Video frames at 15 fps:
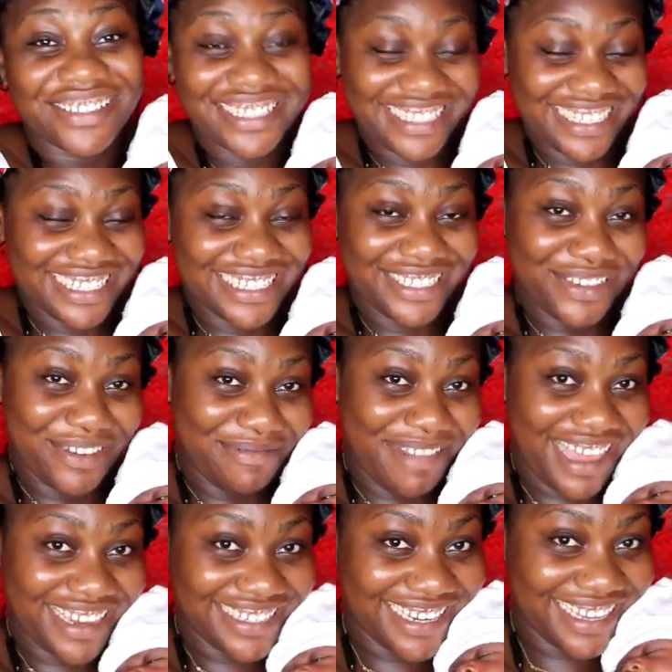It is a tall
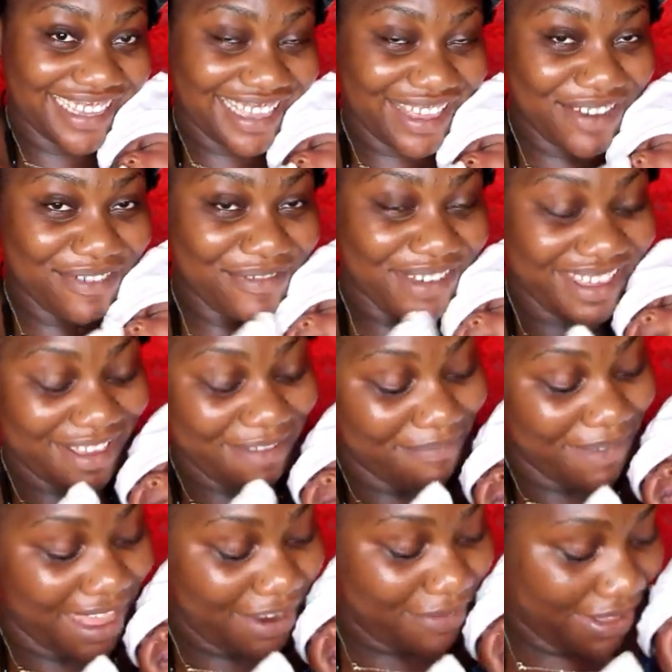black chick and we are
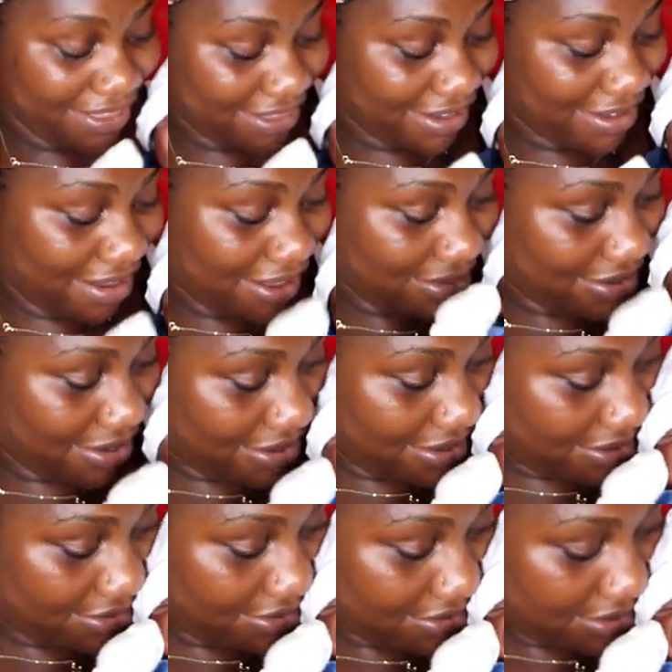back with
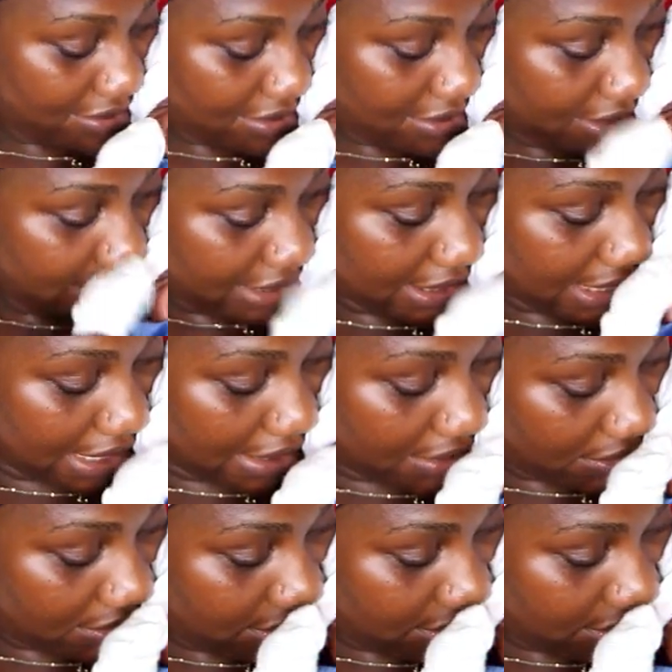another say